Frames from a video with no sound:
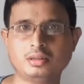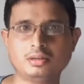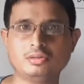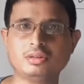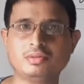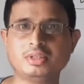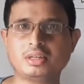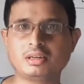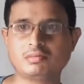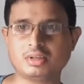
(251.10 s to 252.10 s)
those
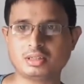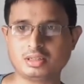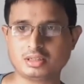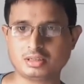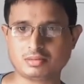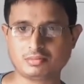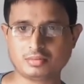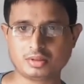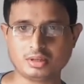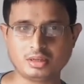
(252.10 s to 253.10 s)
physical quantities.
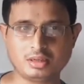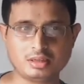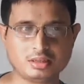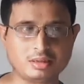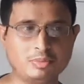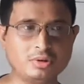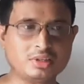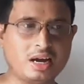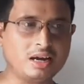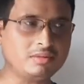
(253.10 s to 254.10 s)

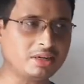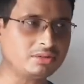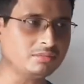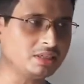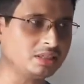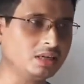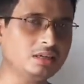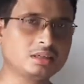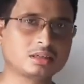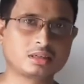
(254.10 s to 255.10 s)
Suppose I want to measure
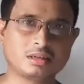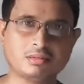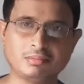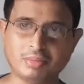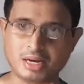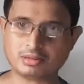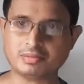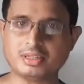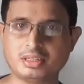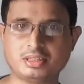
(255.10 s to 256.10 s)
mass of
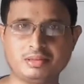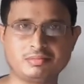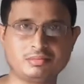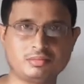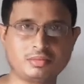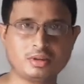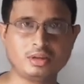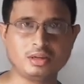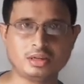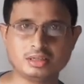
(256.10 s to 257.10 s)
a system.
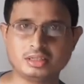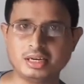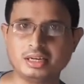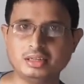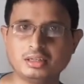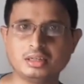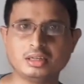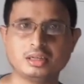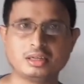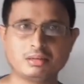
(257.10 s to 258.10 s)
Then
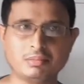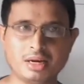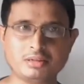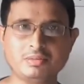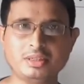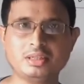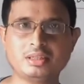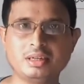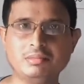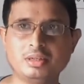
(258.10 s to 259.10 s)
the mass of a
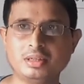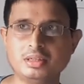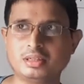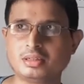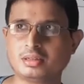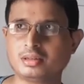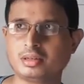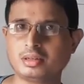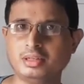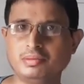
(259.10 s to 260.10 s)
system is,
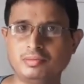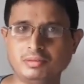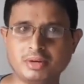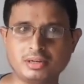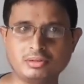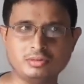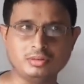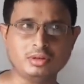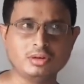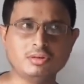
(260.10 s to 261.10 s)
if we want to
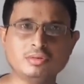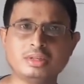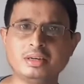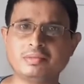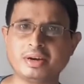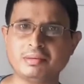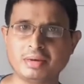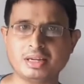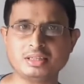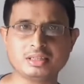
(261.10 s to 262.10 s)
loosely define
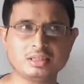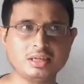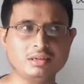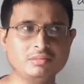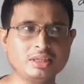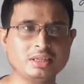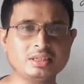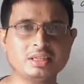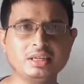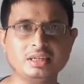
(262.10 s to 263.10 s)
mass, then we can
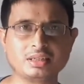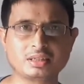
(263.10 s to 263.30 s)
say